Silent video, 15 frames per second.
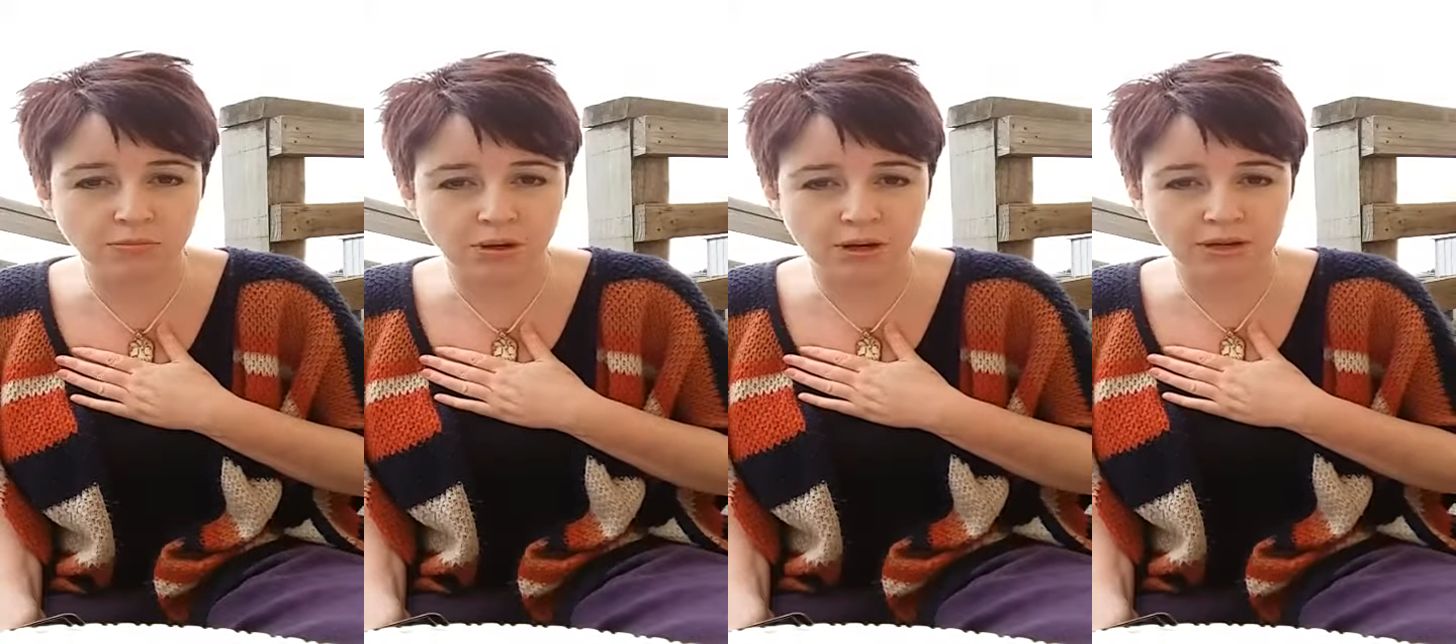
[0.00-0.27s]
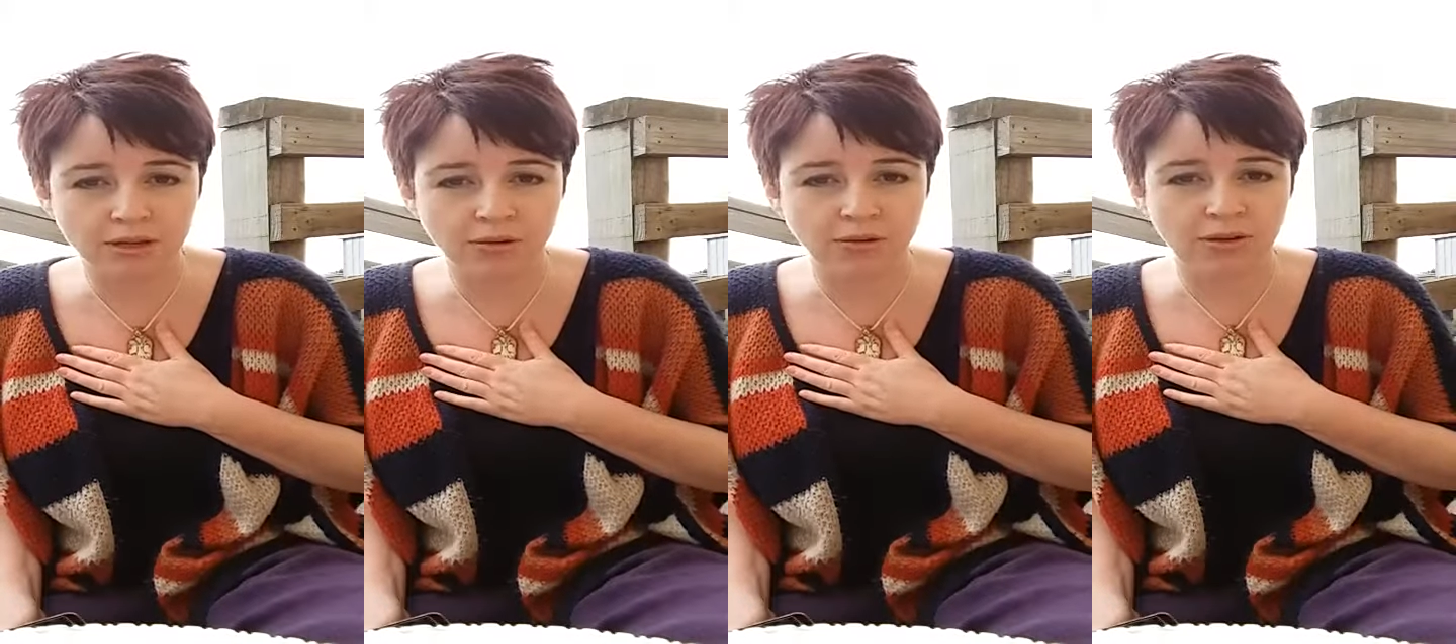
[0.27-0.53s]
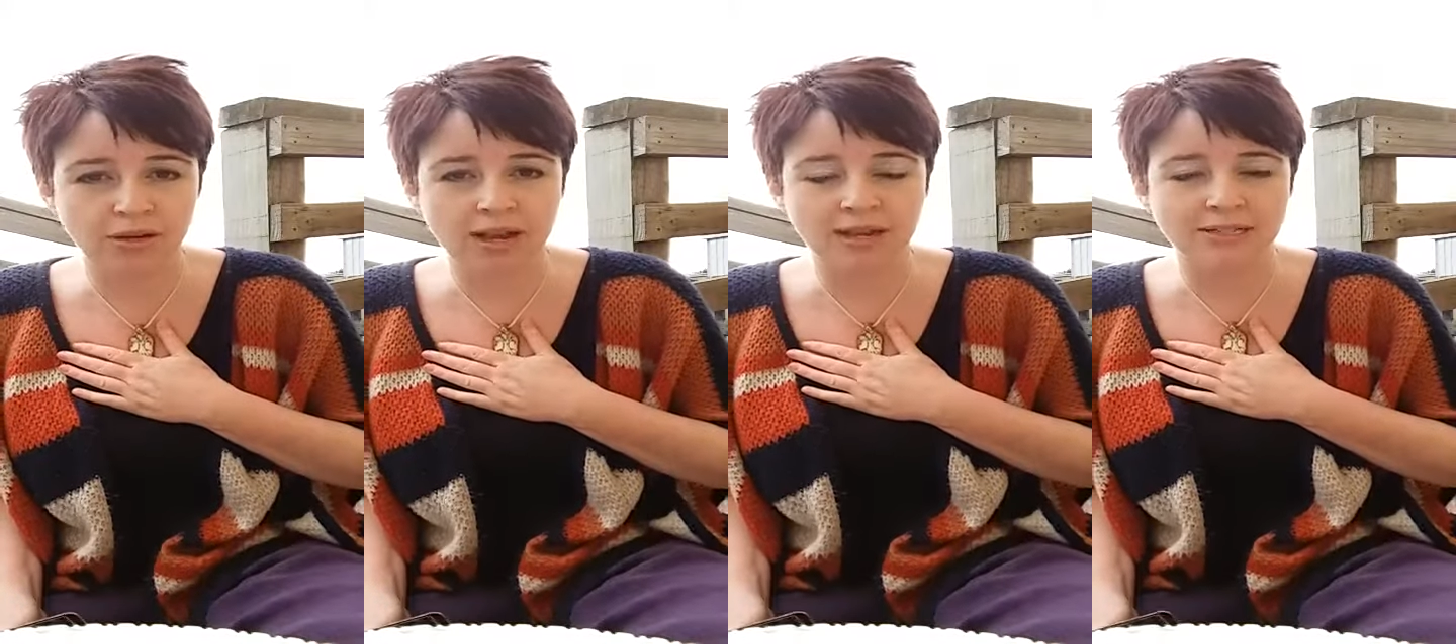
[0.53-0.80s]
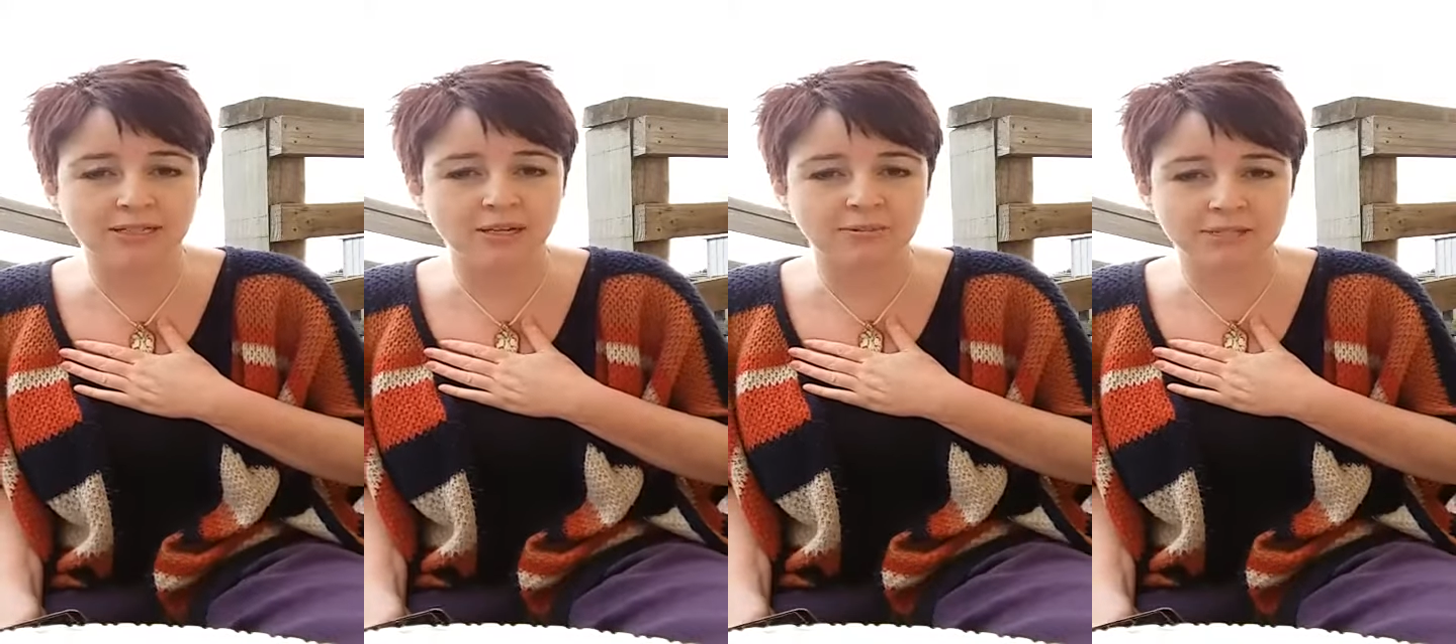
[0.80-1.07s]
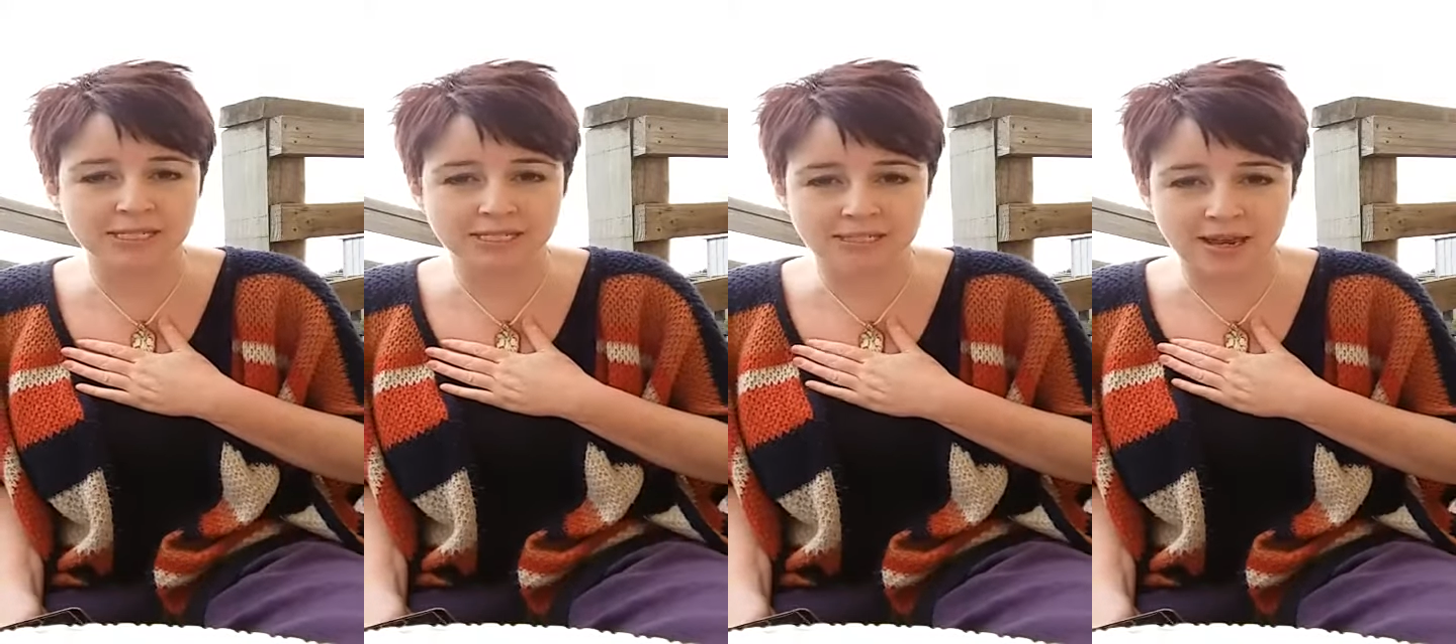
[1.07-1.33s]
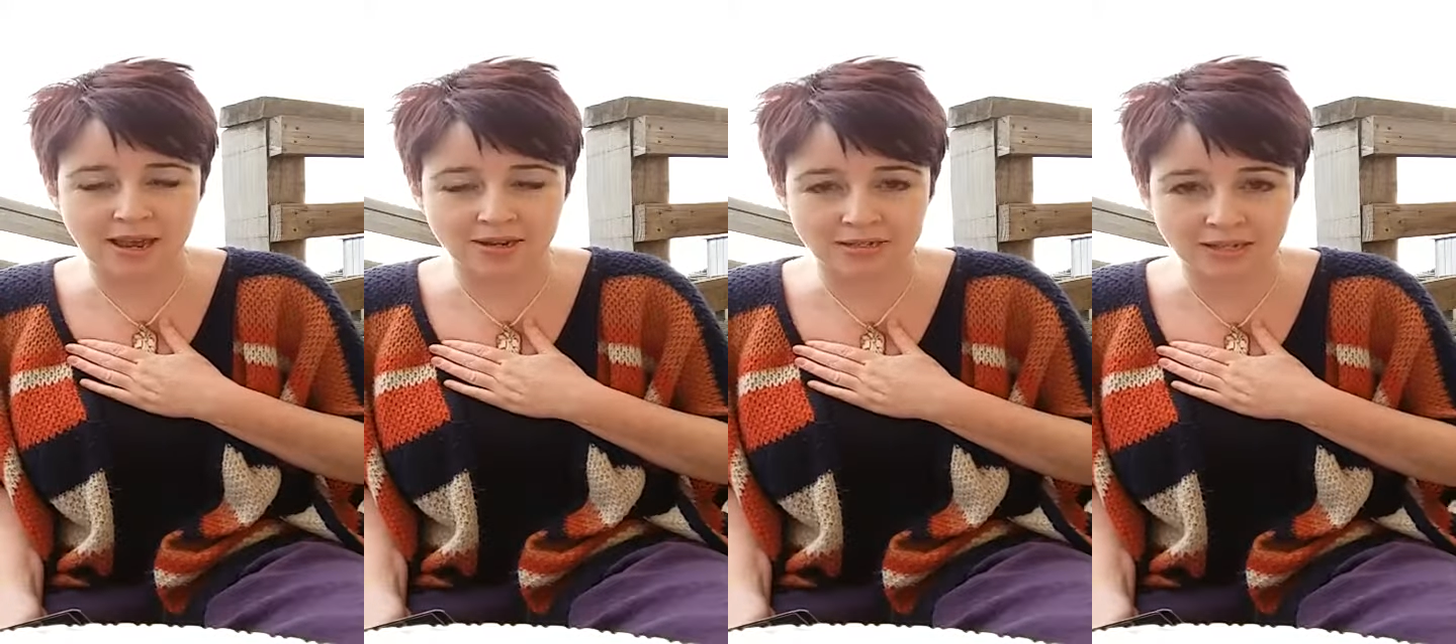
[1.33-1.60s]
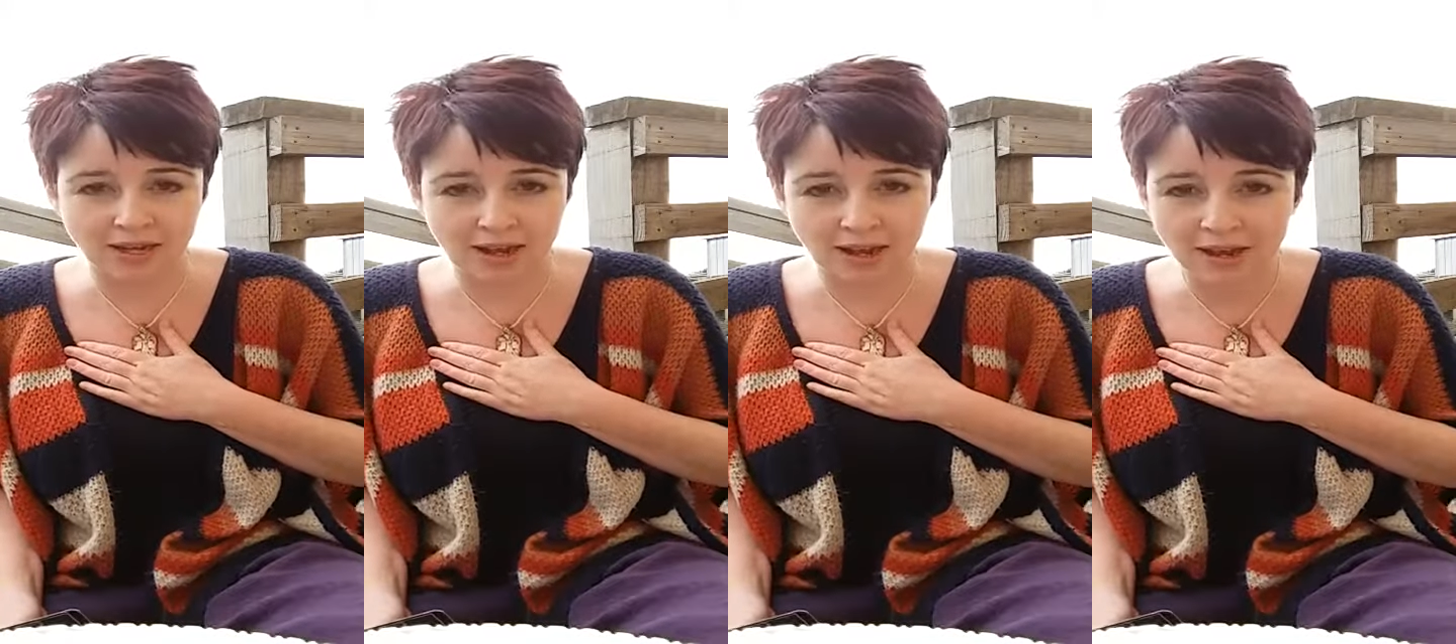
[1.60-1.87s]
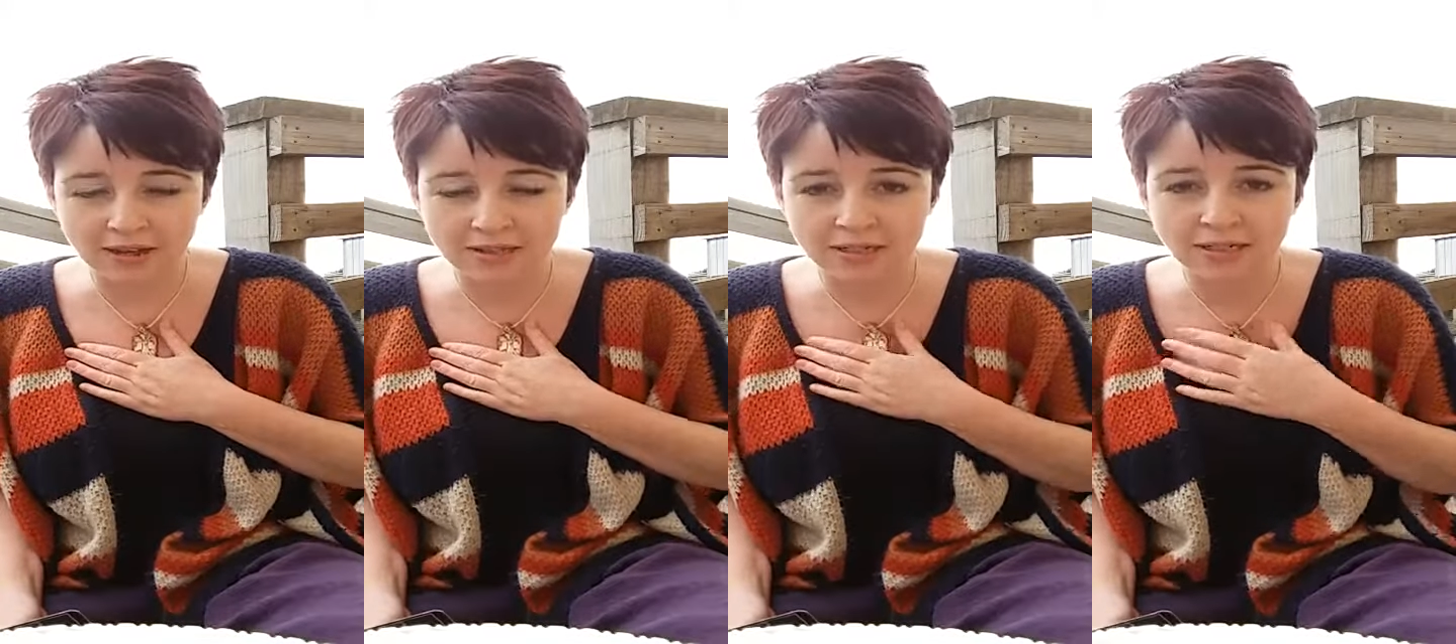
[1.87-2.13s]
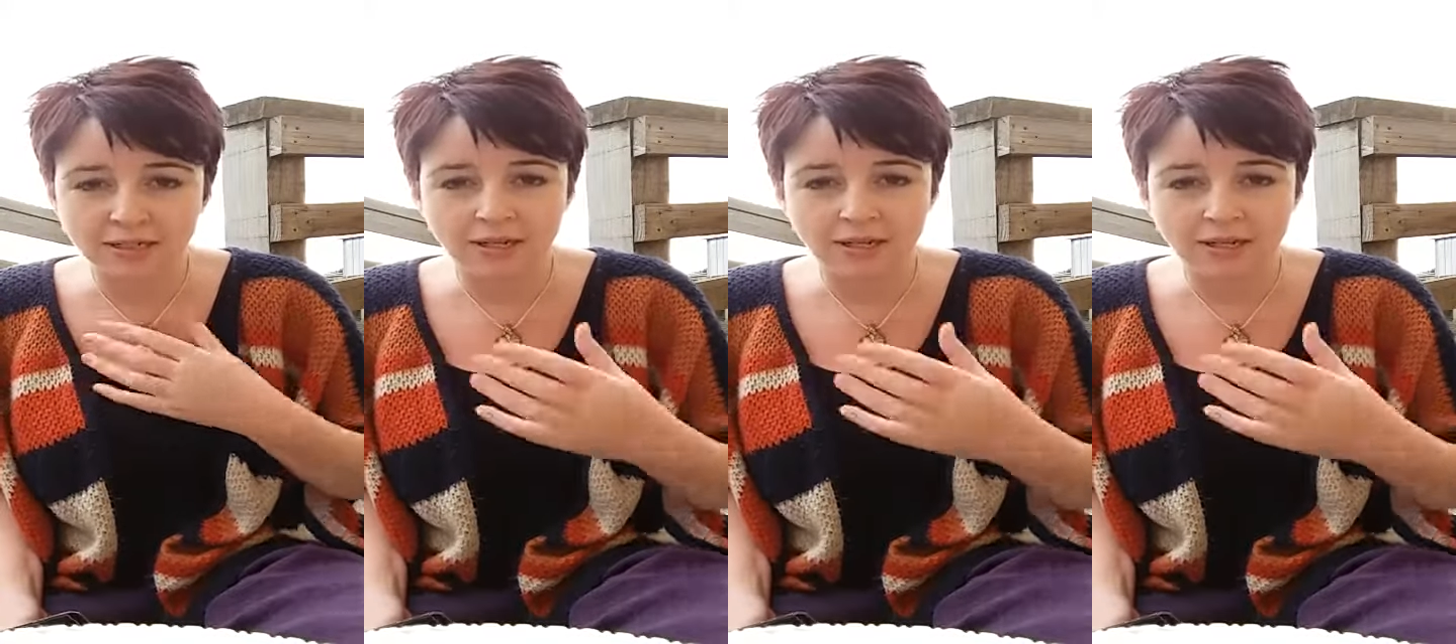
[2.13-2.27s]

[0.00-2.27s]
Michael and ask him to stand guard